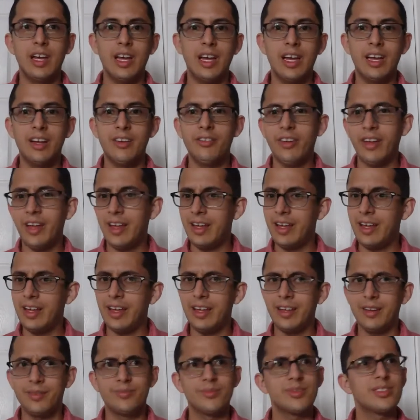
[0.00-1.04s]
of
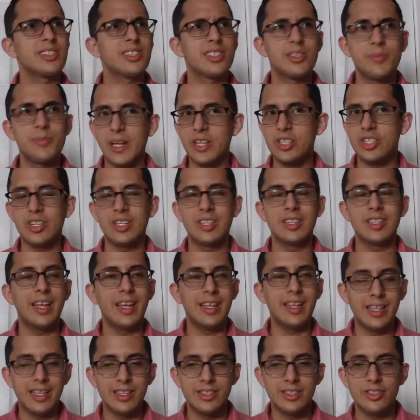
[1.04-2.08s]
a suspension
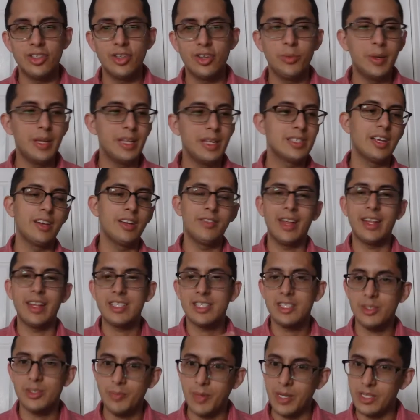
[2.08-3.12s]
and then two beats of that
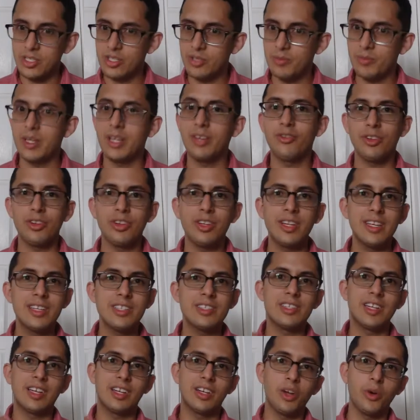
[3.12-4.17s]
suspension being
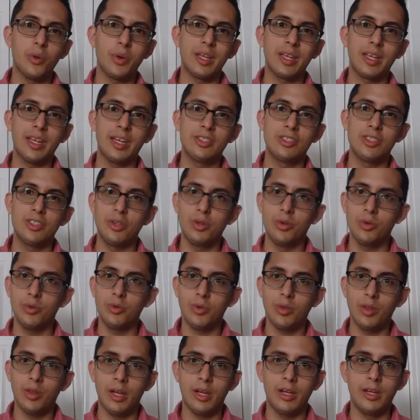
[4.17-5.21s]
released and going into